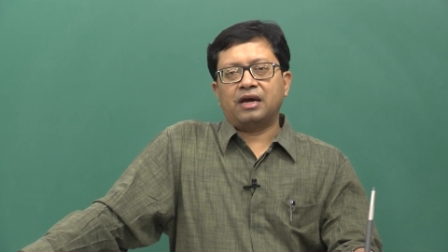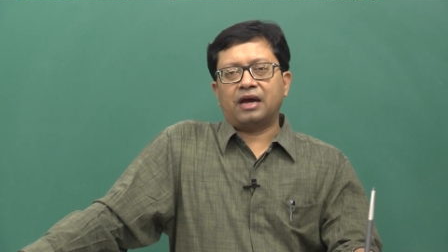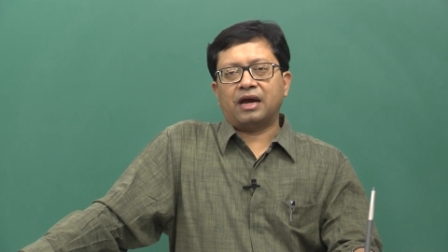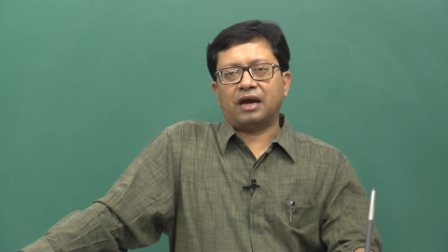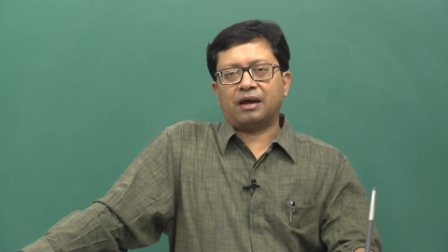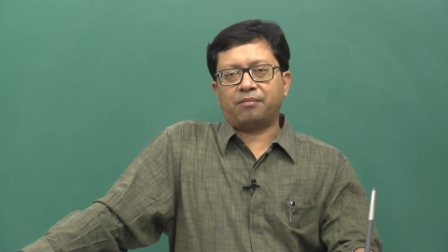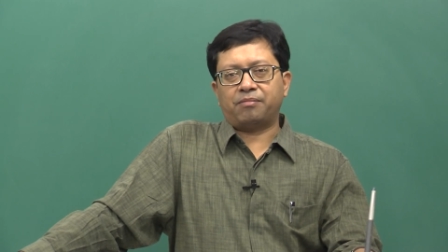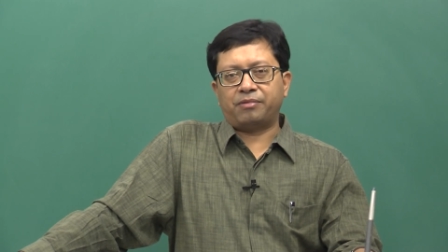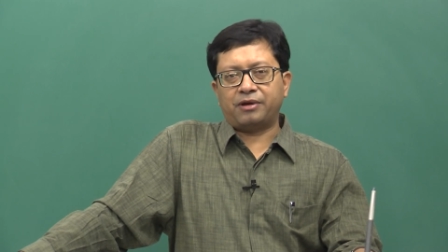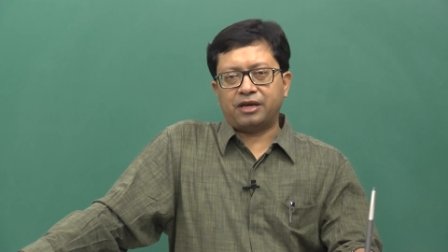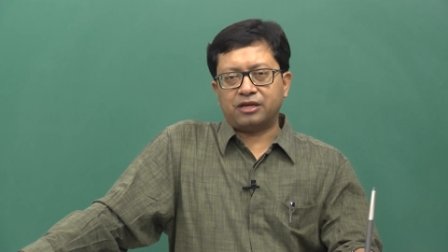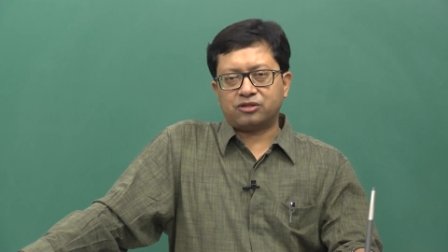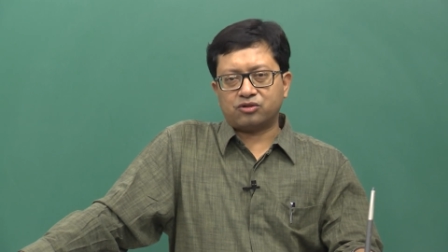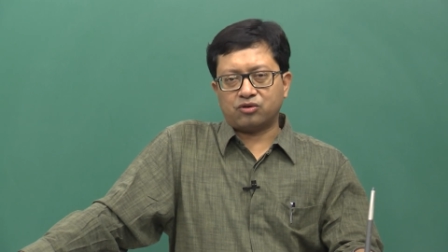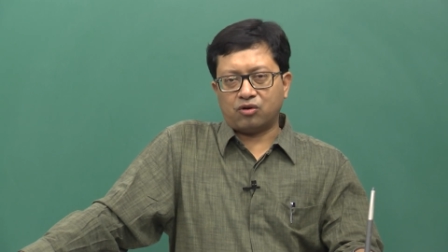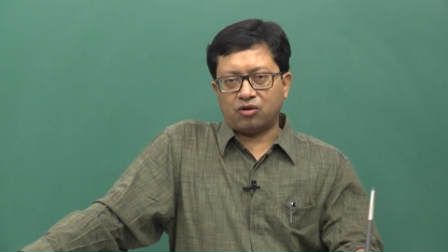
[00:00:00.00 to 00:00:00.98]
and
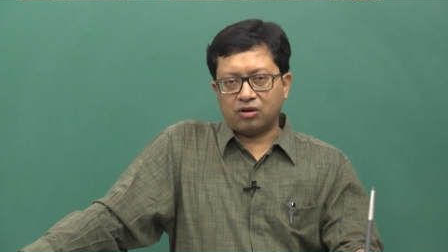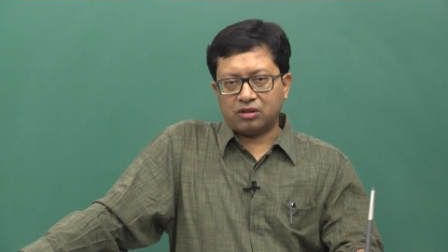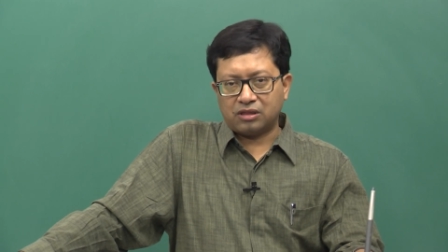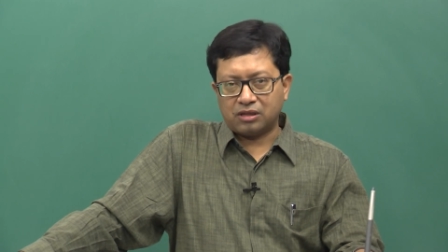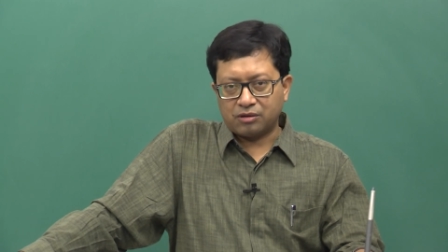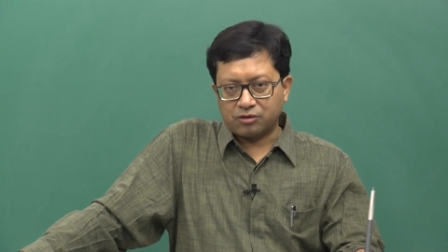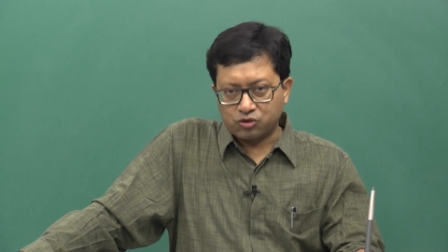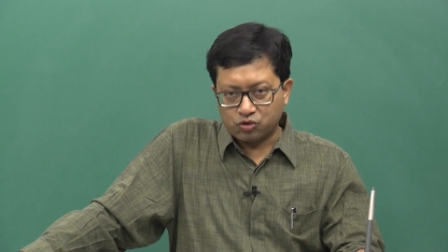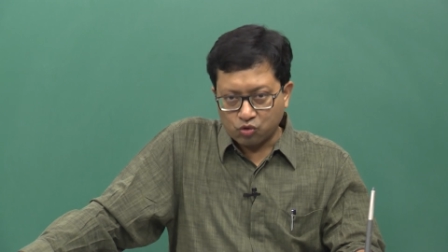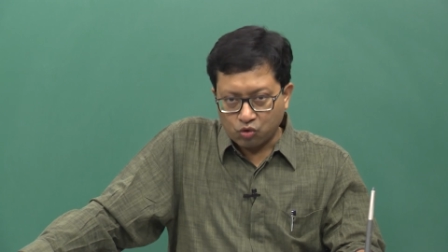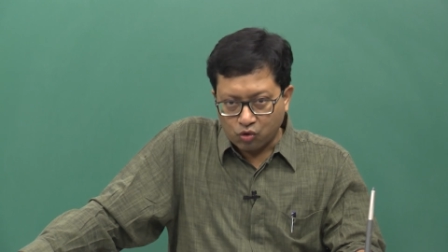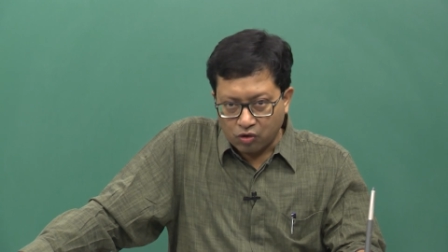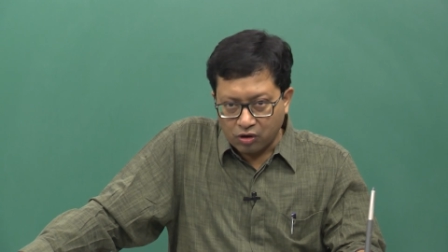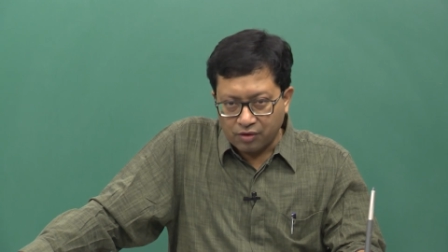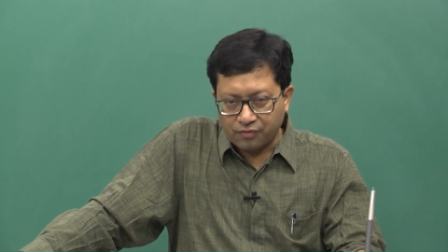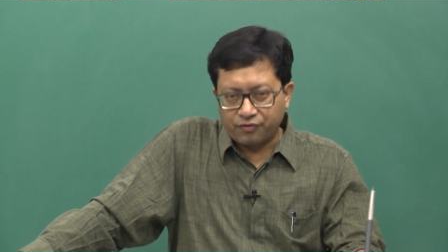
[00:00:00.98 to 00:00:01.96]
based on the so
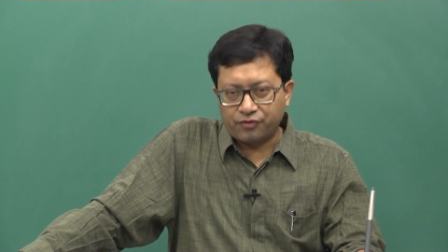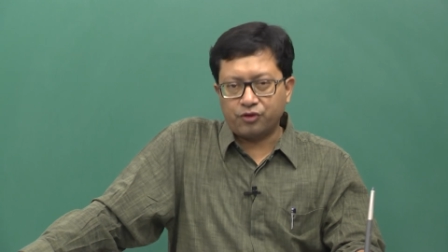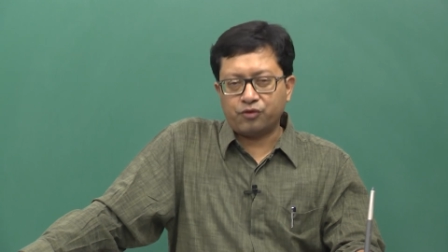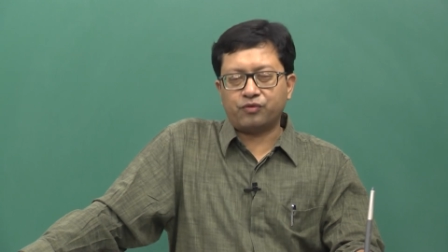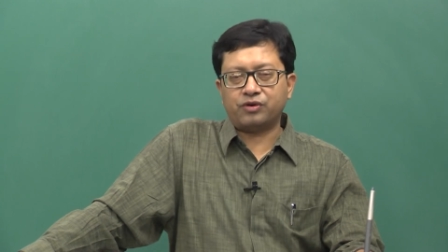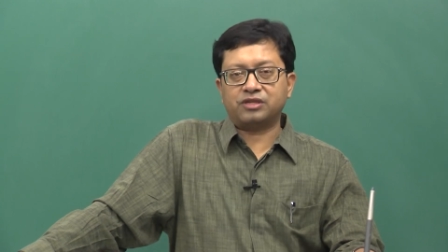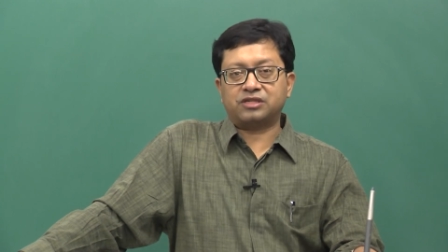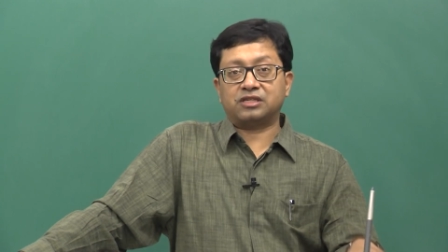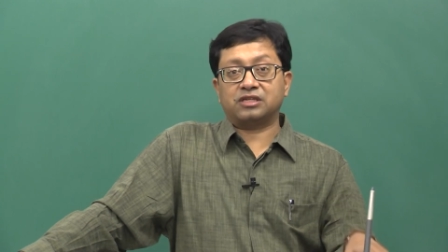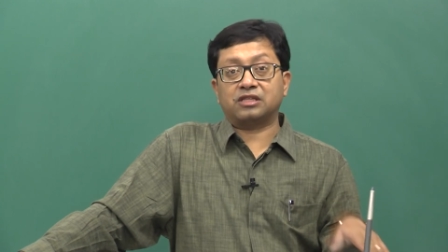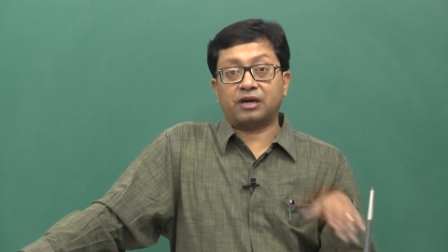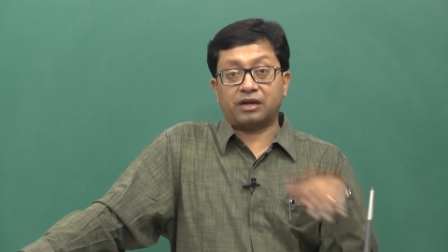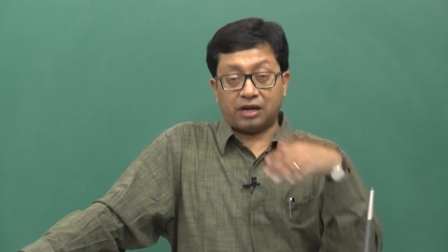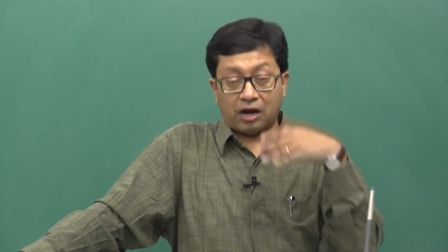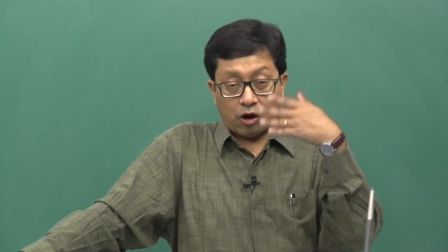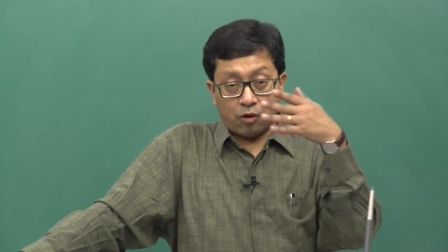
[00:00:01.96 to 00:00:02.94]
called frequency,
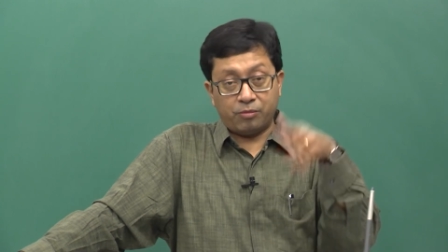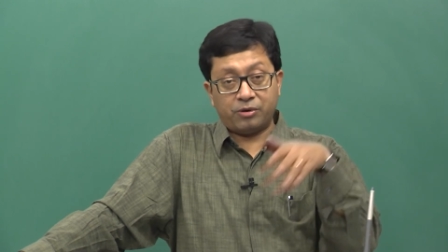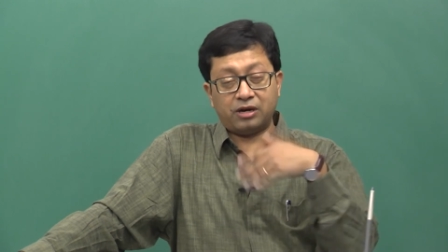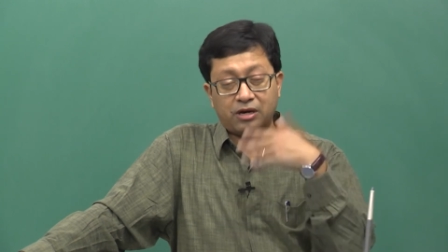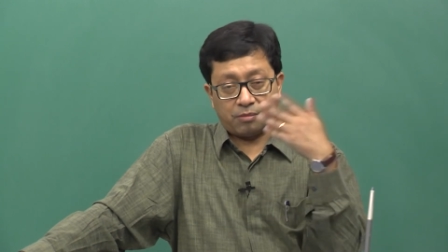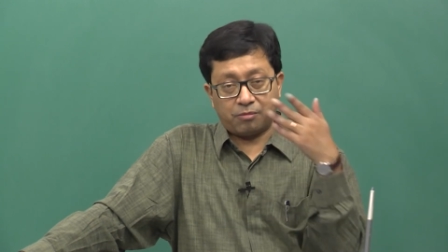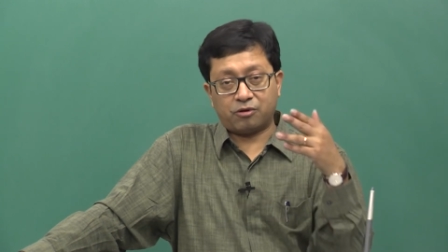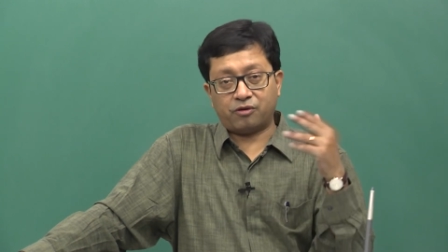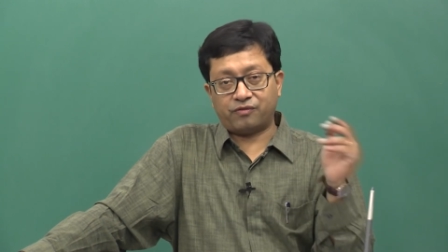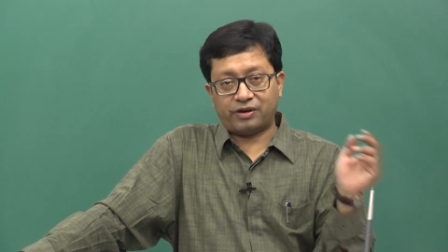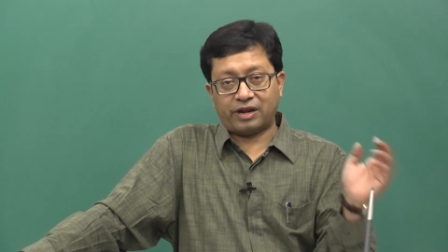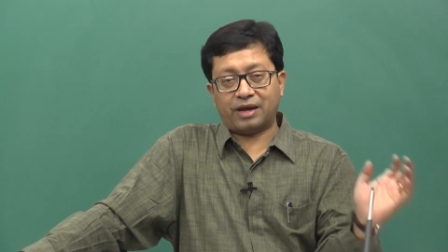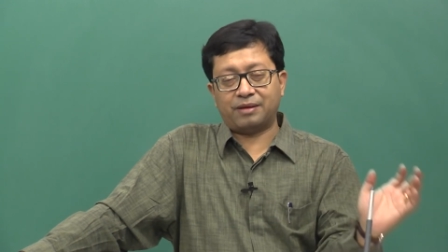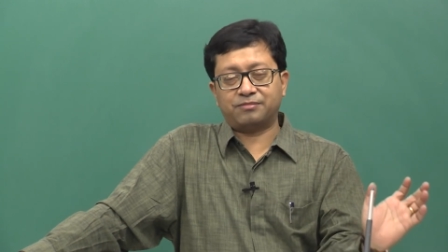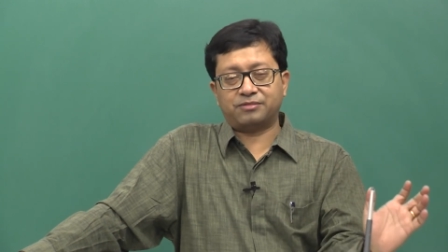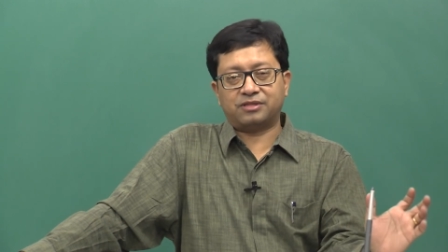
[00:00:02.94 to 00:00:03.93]
that how many number of
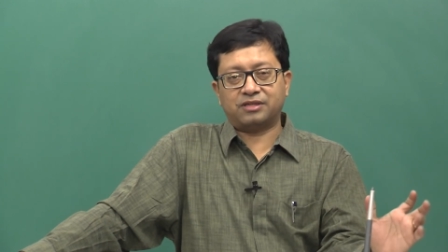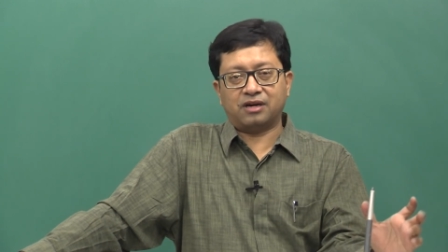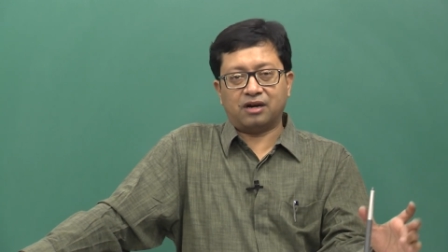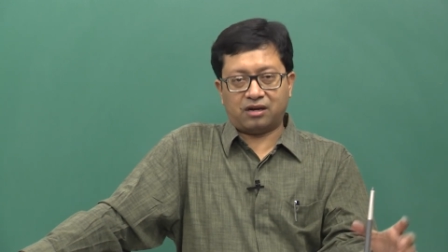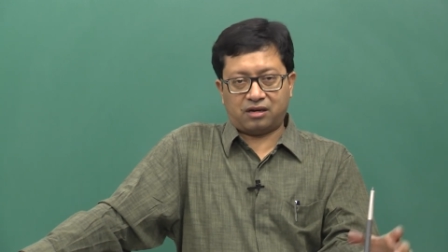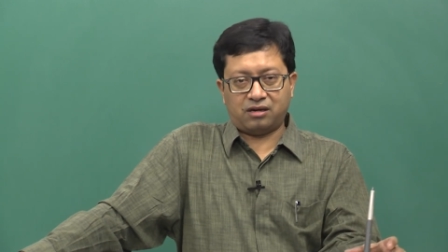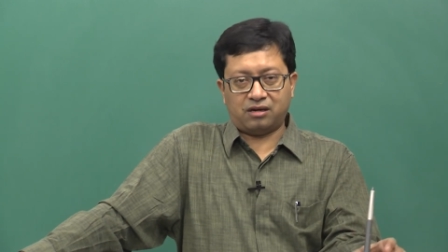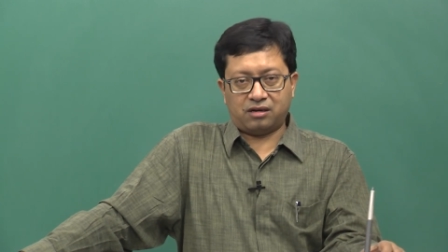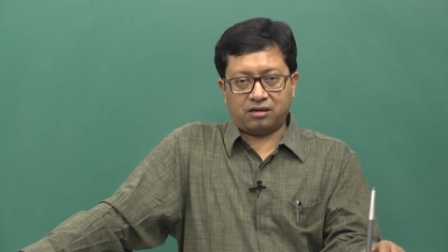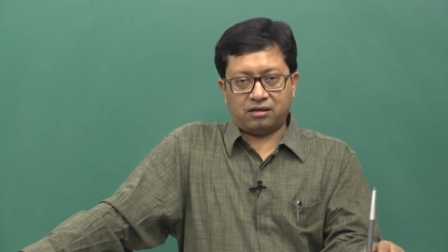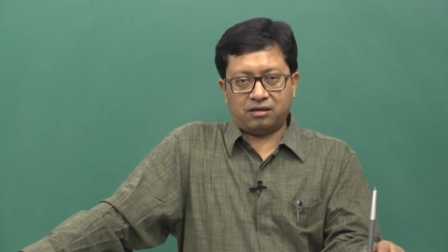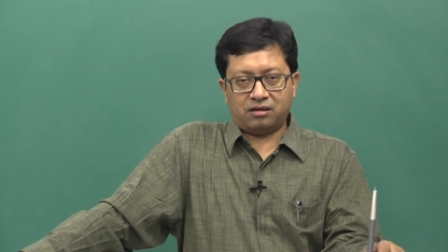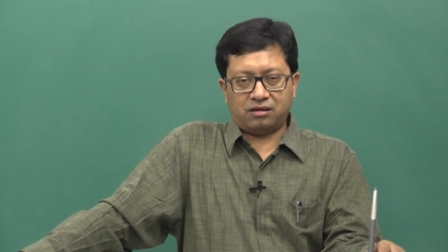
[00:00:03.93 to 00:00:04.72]
times they occur